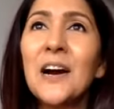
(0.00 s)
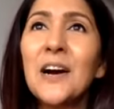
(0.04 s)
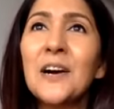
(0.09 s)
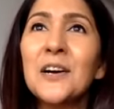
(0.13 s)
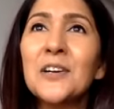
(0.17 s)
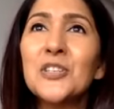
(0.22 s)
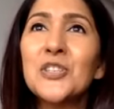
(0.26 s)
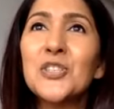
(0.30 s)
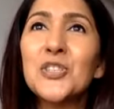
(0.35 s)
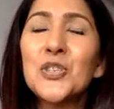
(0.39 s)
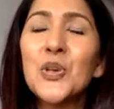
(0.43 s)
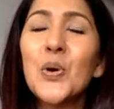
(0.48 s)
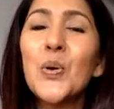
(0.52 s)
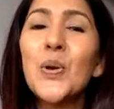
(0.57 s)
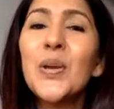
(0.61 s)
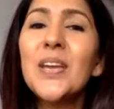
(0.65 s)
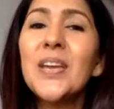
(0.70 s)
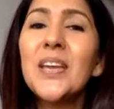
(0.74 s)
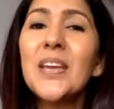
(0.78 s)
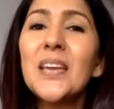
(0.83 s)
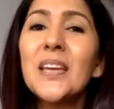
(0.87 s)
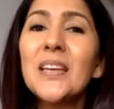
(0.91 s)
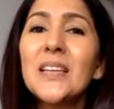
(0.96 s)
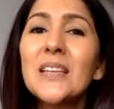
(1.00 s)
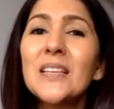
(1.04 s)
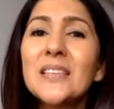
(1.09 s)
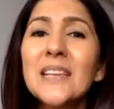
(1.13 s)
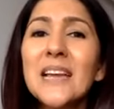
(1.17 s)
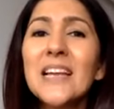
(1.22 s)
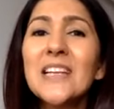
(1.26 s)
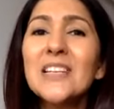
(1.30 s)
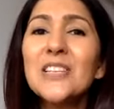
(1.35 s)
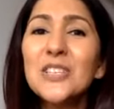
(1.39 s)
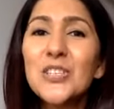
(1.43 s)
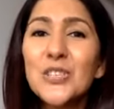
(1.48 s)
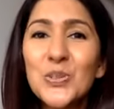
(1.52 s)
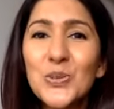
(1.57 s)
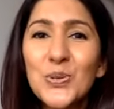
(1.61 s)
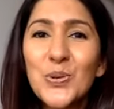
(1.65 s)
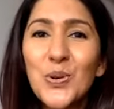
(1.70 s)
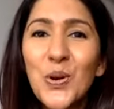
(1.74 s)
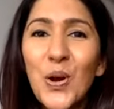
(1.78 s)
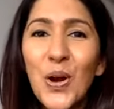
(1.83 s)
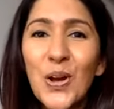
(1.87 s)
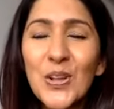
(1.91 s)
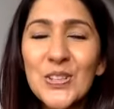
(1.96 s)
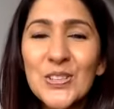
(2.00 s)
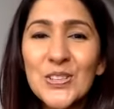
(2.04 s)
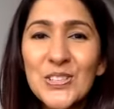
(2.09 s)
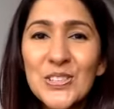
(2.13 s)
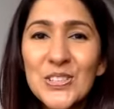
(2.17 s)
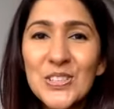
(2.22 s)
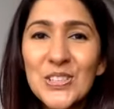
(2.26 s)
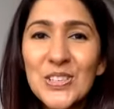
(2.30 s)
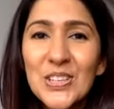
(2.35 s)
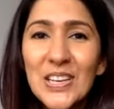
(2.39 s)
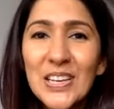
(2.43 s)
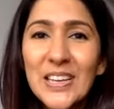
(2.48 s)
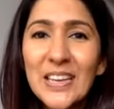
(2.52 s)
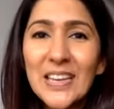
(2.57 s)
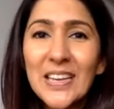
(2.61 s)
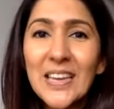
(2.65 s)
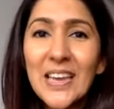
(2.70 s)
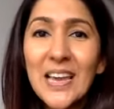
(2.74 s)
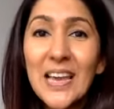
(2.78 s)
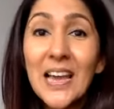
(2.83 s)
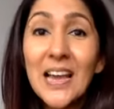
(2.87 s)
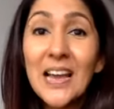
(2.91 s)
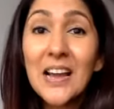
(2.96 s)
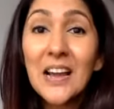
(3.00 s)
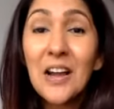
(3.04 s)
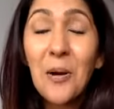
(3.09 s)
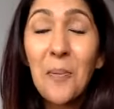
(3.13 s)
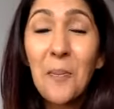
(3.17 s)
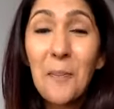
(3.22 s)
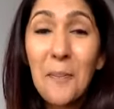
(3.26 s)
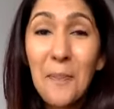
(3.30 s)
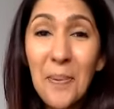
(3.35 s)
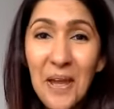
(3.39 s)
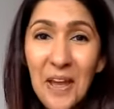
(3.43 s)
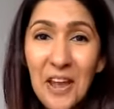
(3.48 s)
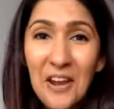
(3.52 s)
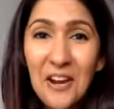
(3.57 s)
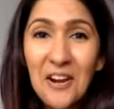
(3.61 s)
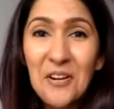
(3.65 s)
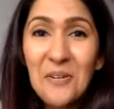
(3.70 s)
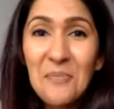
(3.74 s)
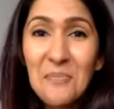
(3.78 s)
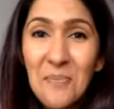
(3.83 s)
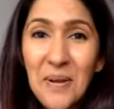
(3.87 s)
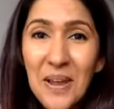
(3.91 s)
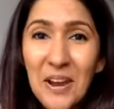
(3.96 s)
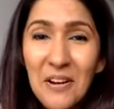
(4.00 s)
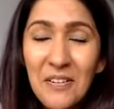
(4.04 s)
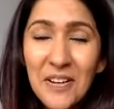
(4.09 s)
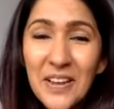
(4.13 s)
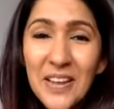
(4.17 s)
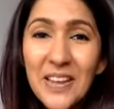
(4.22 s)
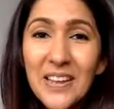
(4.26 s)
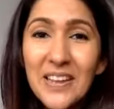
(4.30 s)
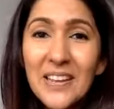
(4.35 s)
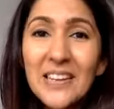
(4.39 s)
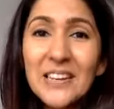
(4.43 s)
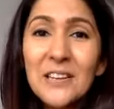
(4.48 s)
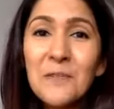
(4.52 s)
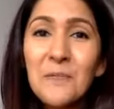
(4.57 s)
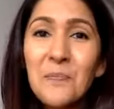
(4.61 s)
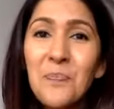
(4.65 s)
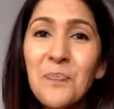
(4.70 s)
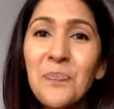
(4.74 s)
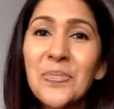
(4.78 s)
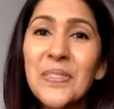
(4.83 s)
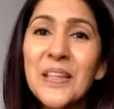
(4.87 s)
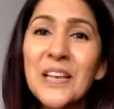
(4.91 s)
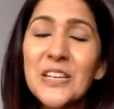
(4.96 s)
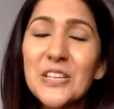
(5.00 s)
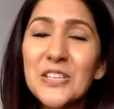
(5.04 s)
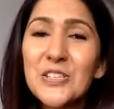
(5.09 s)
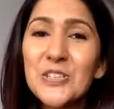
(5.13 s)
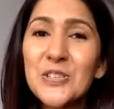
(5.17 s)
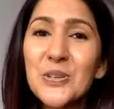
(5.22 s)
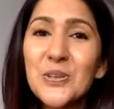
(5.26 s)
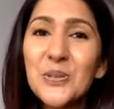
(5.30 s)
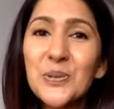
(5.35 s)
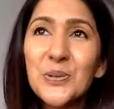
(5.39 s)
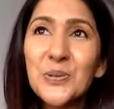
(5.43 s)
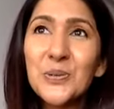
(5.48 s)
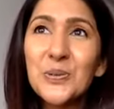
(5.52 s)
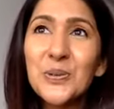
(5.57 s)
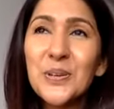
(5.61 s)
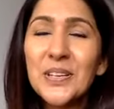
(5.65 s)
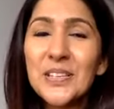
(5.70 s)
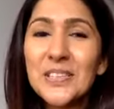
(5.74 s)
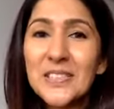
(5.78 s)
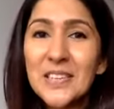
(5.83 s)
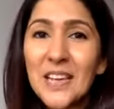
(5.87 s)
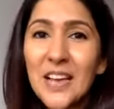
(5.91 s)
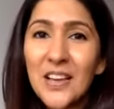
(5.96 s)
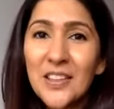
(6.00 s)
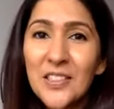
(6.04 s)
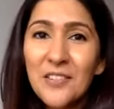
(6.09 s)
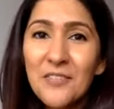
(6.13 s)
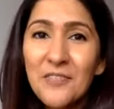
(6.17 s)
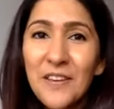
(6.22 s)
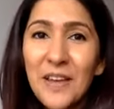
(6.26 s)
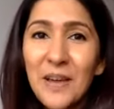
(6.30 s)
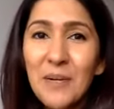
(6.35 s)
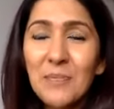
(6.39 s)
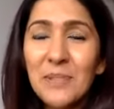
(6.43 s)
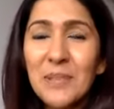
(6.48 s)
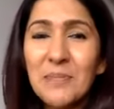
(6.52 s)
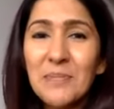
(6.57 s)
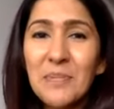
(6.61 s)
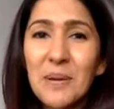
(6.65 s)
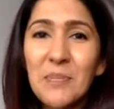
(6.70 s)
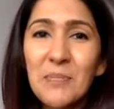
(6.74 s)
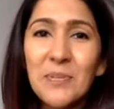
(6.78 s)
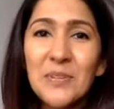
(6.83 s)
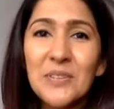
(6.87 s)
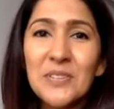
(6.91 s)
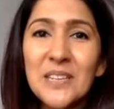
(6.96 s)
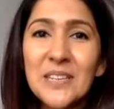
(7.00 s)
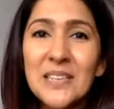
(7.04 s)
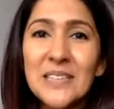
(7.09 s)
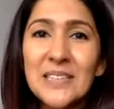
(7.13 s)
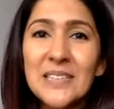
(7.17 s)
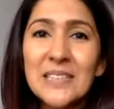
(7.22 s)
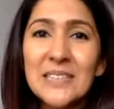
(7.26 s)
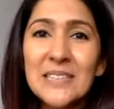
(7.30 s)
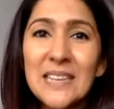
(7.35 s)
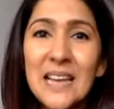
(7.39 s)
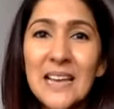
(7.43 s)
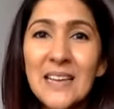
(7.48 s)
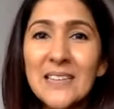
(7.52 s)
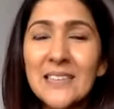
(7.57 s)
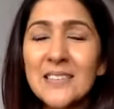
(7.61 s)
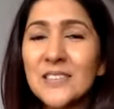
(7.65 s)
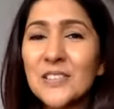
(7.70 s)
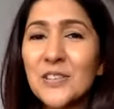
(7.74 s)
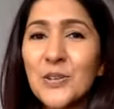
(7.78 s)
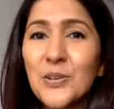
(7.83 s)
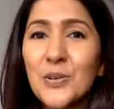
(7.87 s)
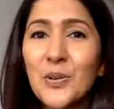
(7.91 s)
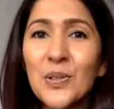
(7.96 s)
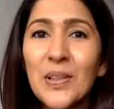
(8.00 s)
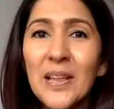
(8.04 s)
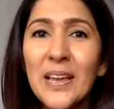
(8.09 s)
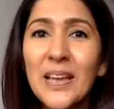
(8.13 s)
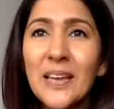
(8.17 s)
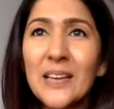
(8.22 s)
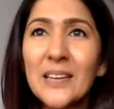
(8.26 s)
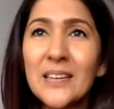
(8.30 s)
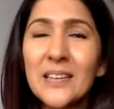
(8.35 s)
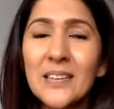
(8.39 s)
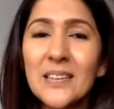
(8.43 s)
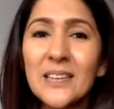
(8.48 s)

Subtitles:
so he tends to constantly compare Mary to his other family members and says, like,